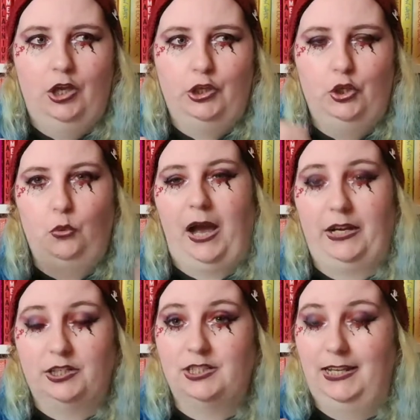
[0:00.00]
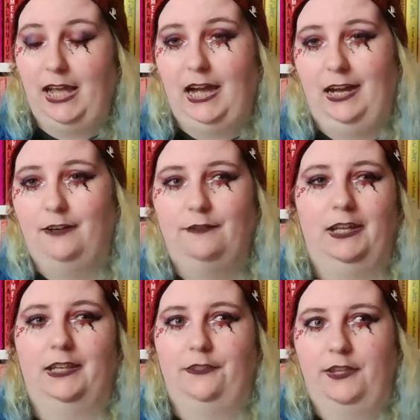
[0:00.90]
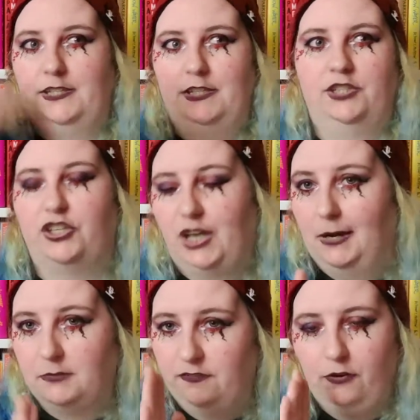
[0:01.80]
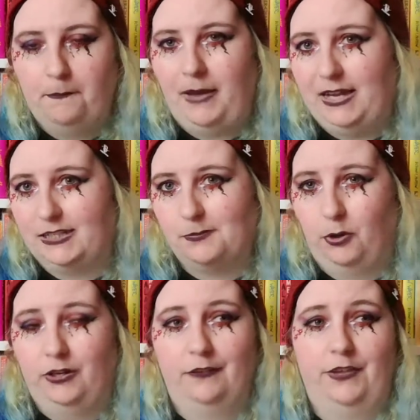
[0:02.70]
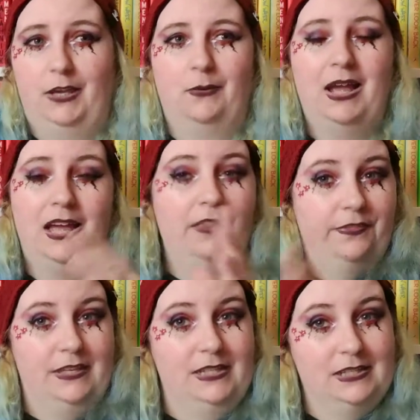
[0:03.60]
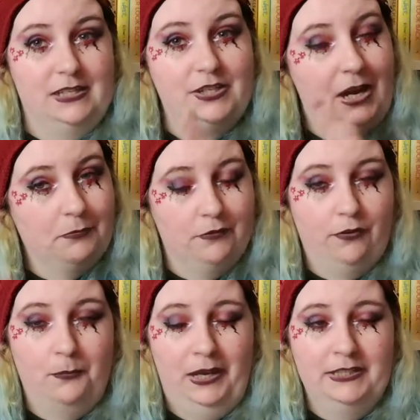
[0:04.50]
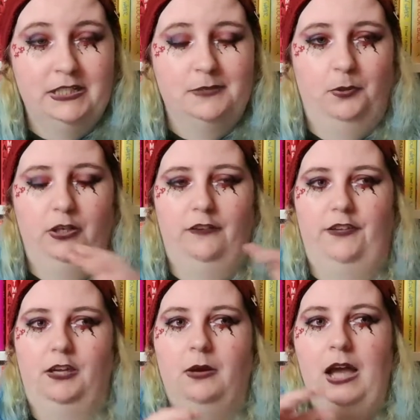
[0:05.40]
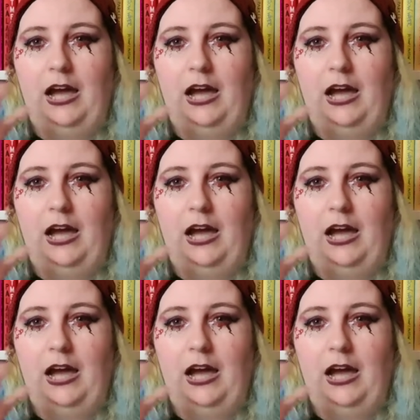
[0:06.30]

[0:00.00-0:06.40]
you actually have like, this is a chapter from Mac's point of view, this is a chapter from Linda's point of view.